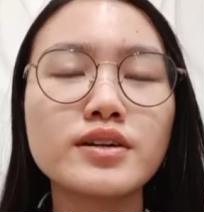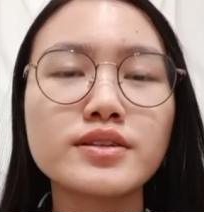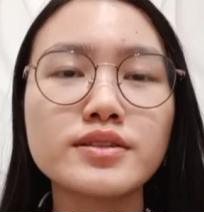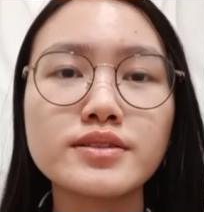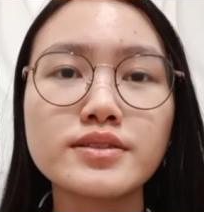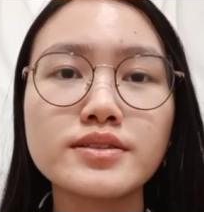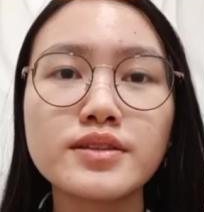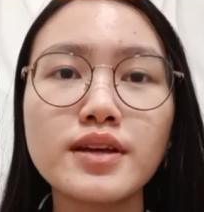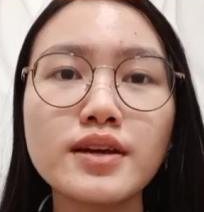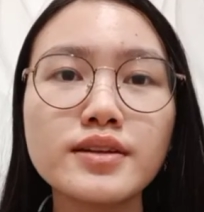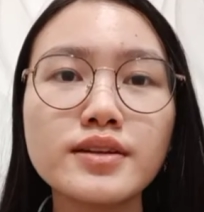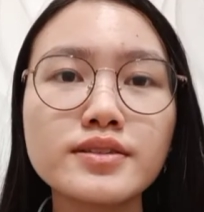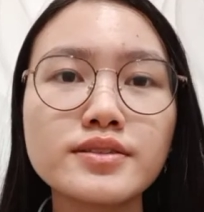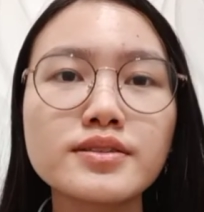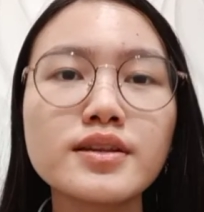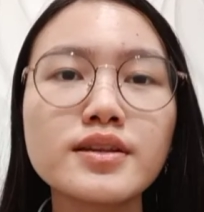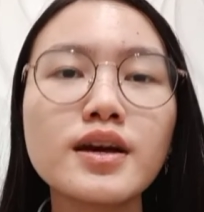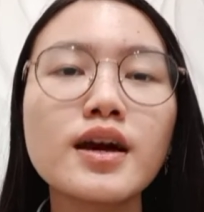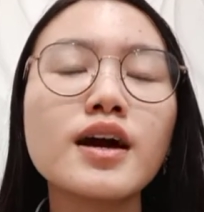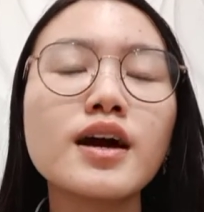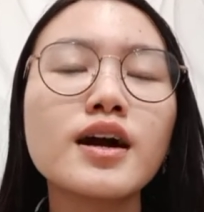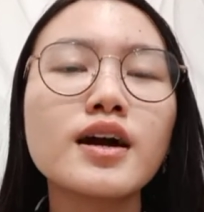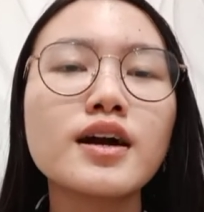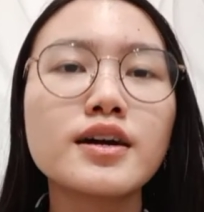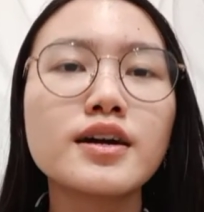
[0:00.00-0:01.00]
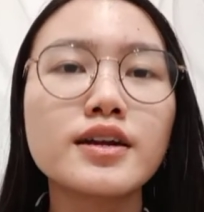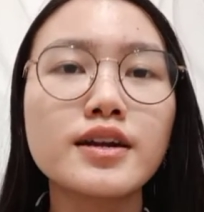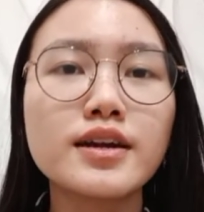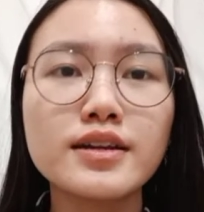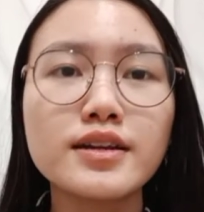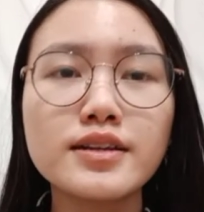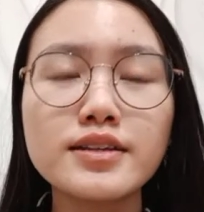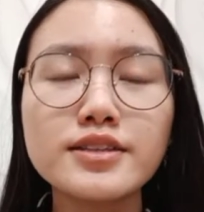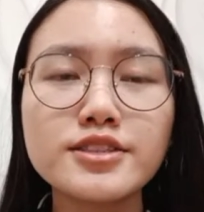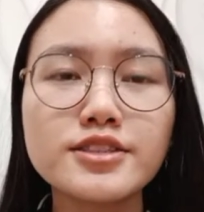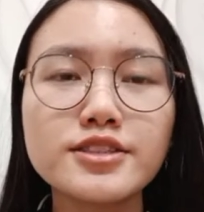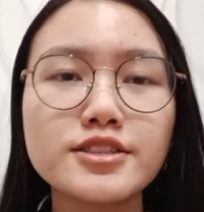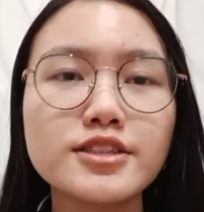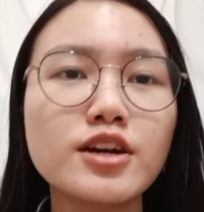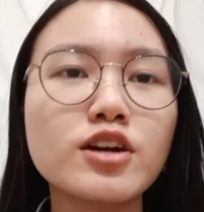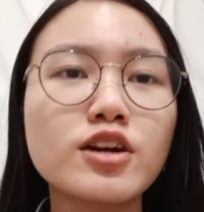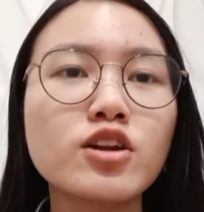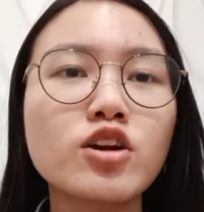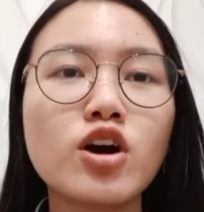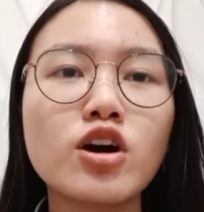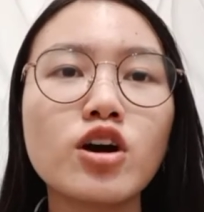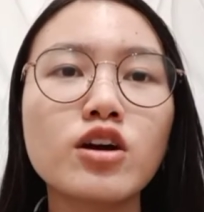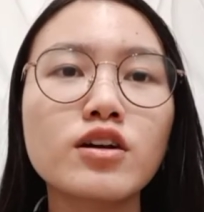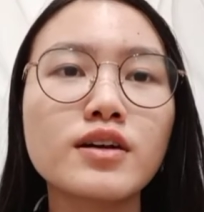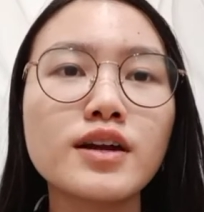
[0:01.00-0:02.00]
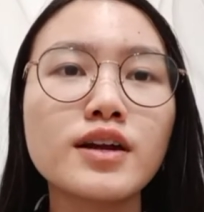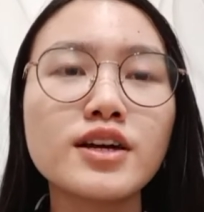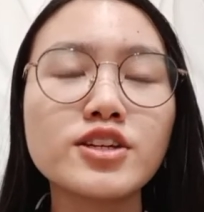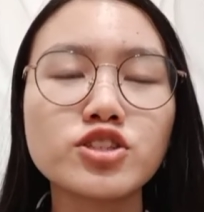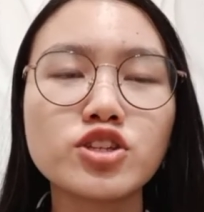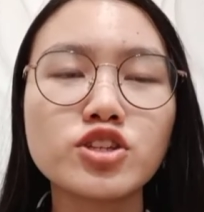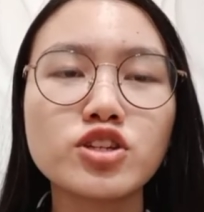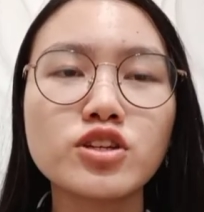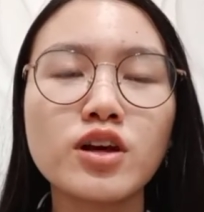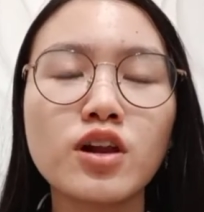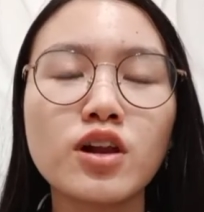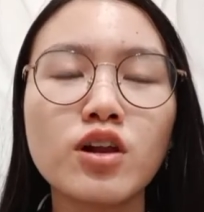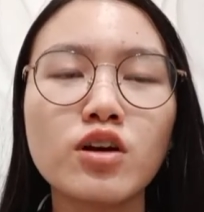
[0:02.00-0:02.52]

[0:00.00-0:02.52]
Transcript: sex, religion, or national